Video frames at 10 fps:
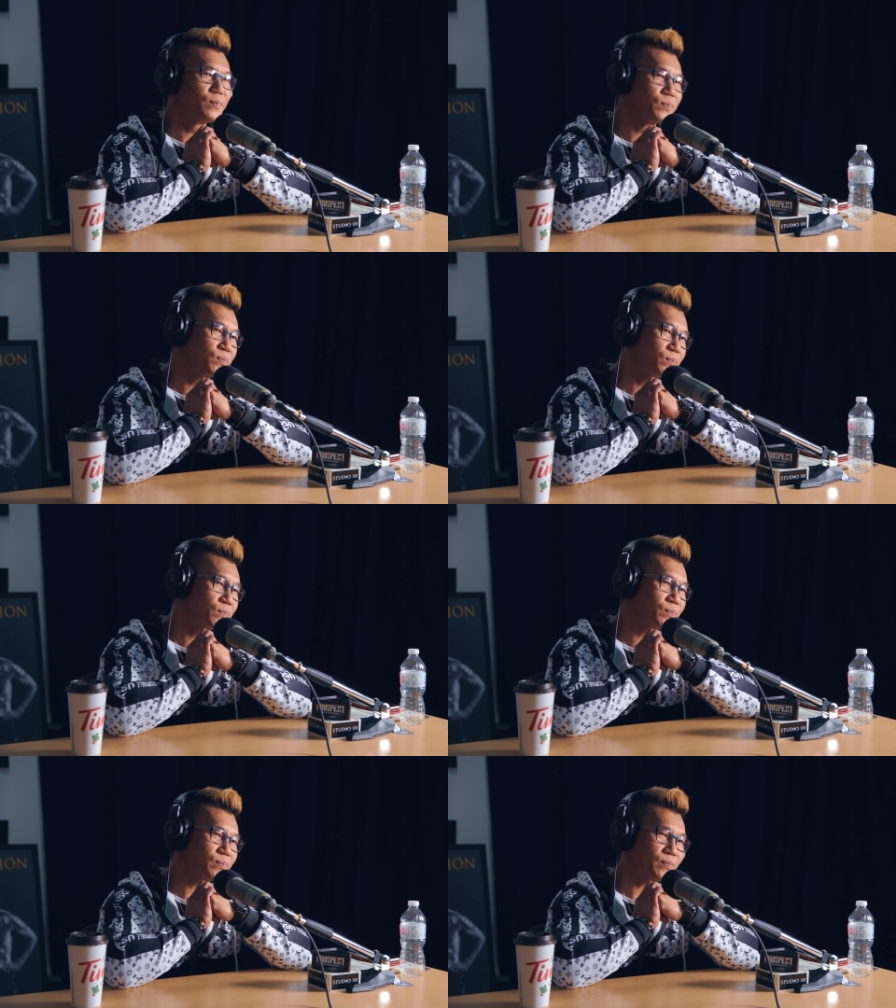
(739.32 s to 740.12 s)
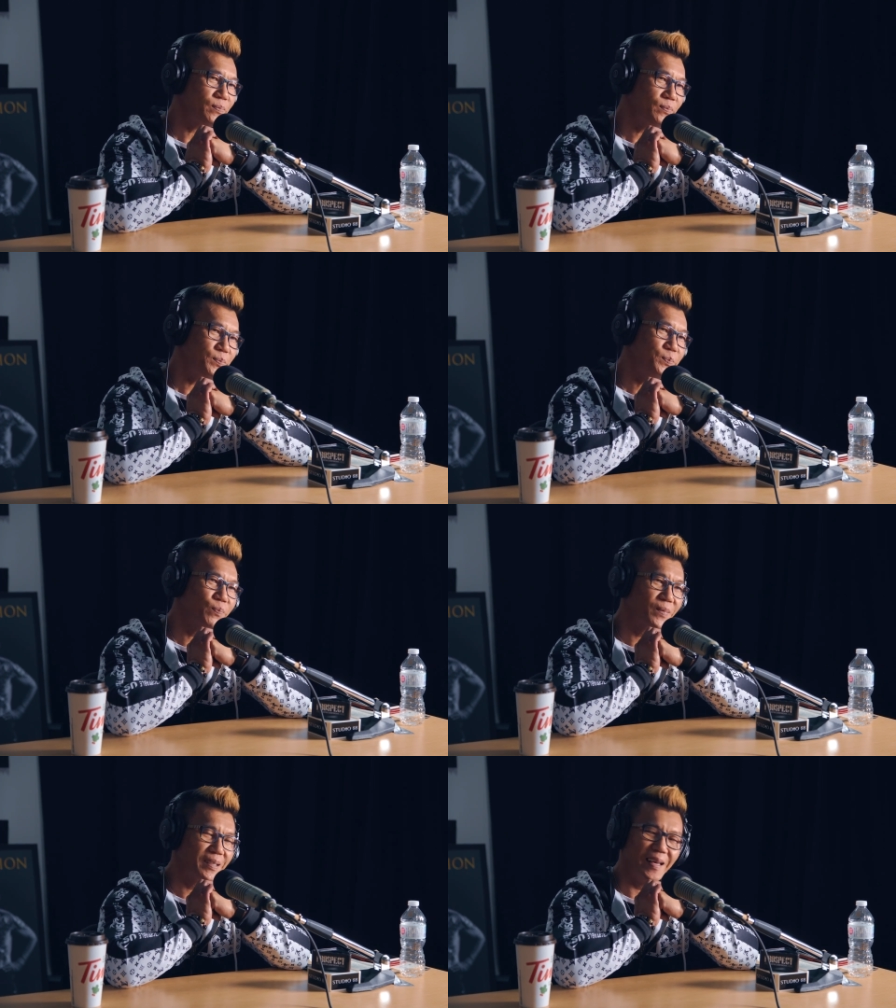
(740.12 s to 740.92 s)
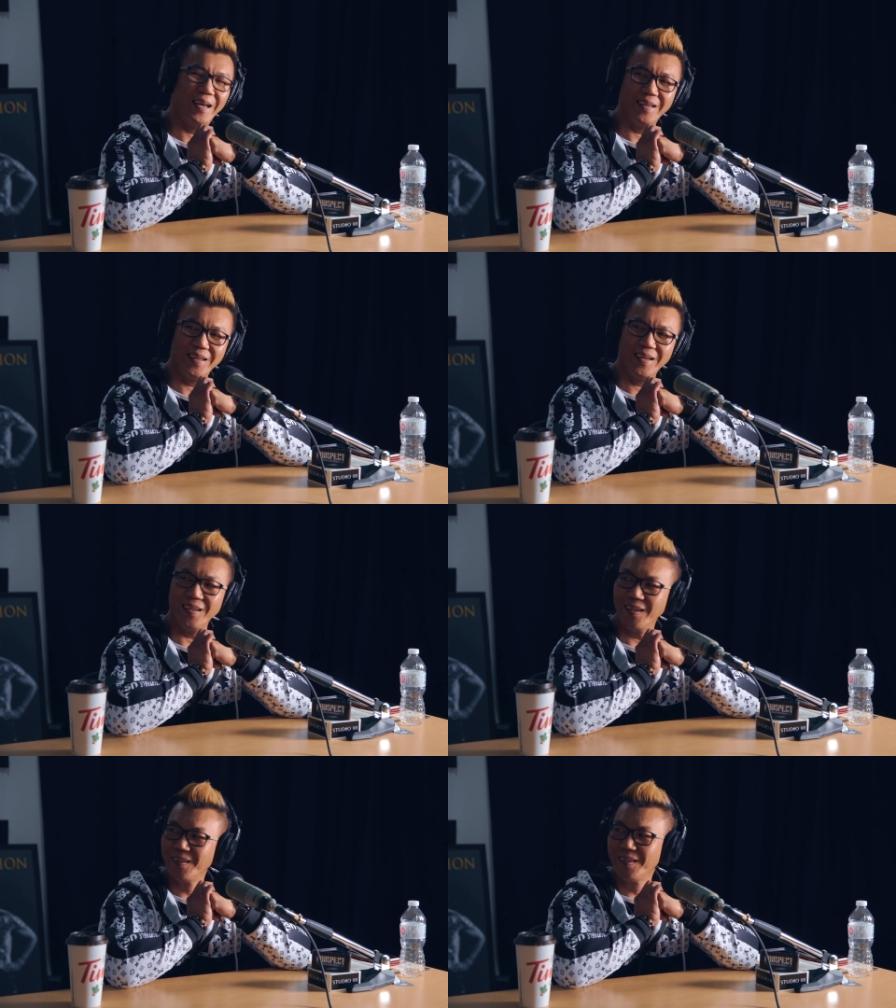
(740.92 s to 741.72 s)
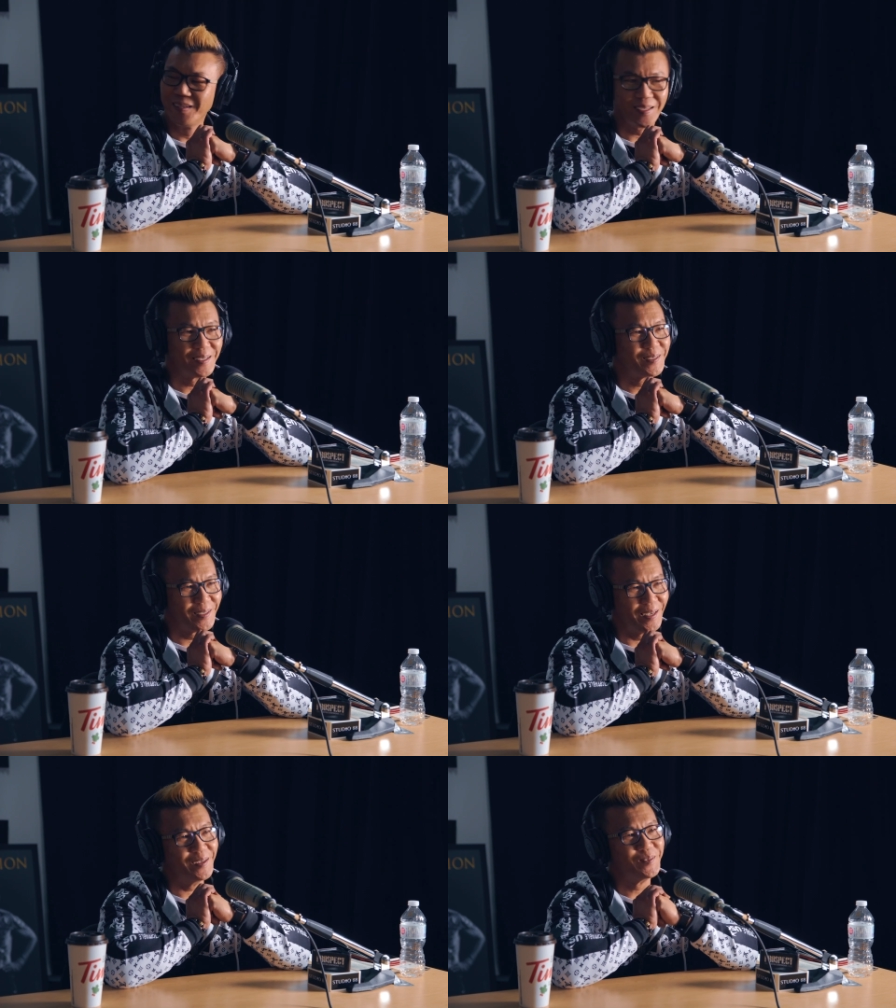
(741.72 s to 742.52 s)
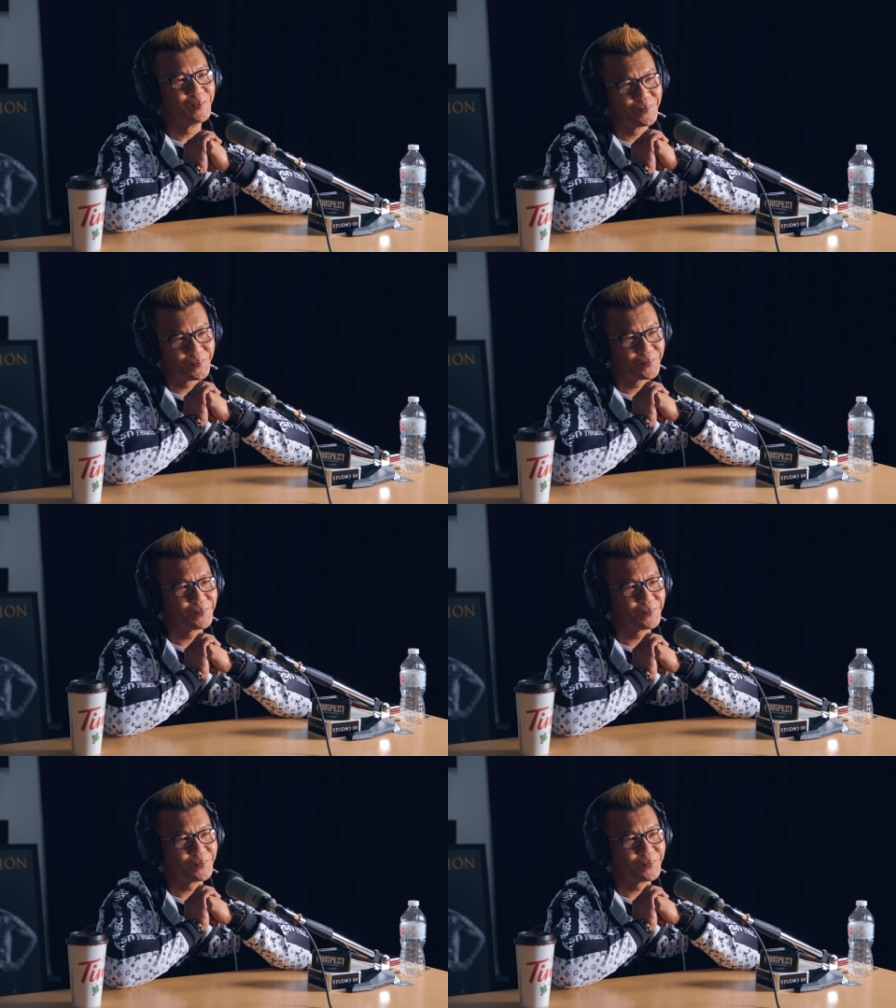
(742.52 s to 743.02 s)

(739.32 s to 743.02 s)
he's in the building tonight too. He's over there smiling. Came for the ride.